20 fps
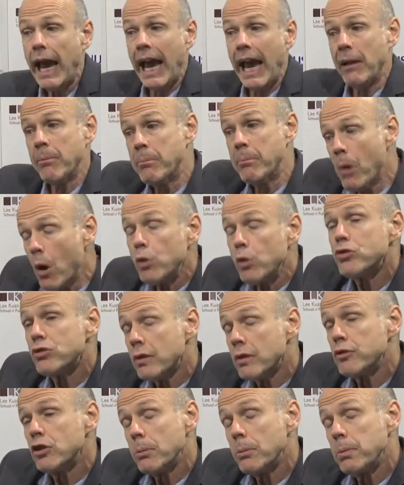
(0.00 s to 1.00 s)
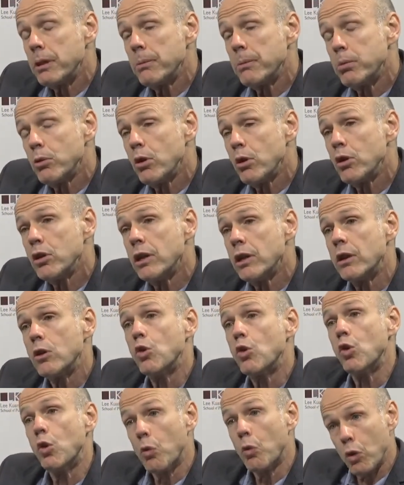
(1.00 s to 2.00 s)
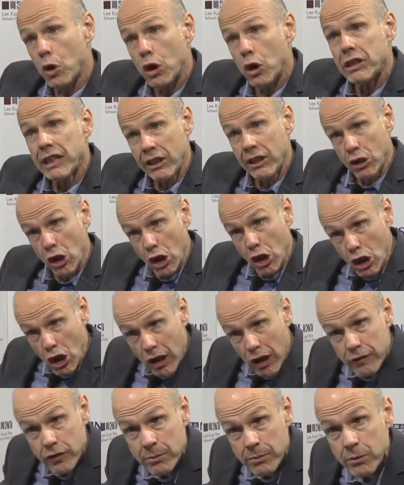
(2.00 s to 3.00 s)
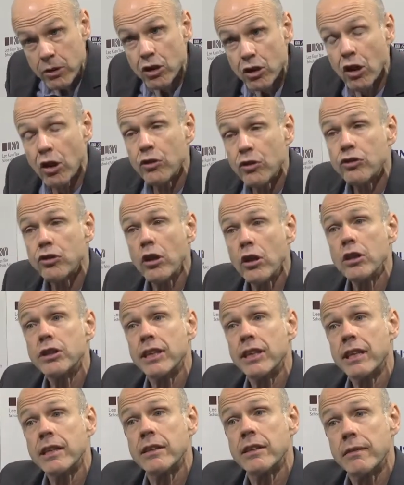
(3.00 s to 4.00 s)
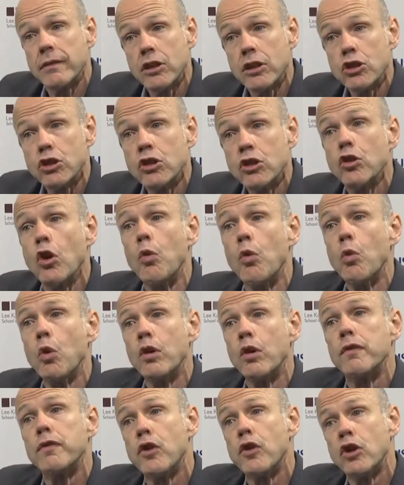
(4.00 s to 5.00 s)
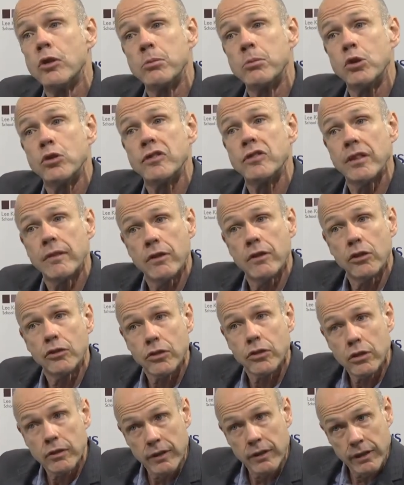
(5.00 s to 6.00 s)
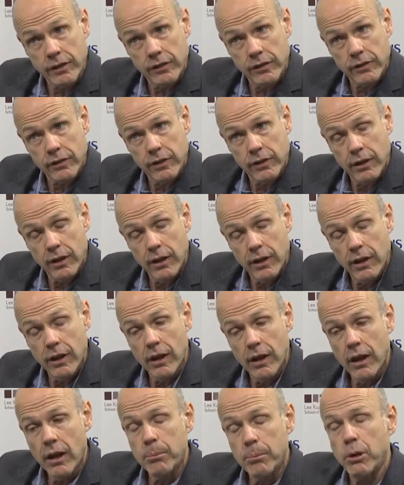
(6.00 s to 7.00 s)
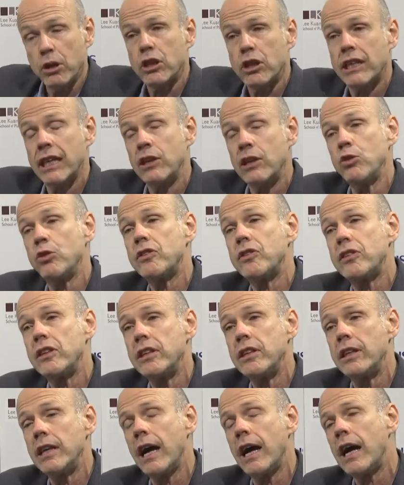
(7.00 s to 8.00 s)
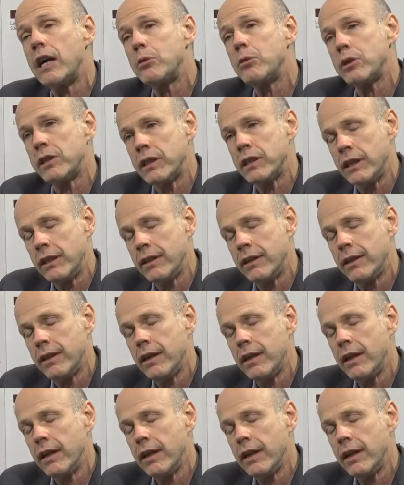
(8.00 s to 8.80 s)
and most of the people who worked in the government consulting division were former civil servants. But can you see the irony?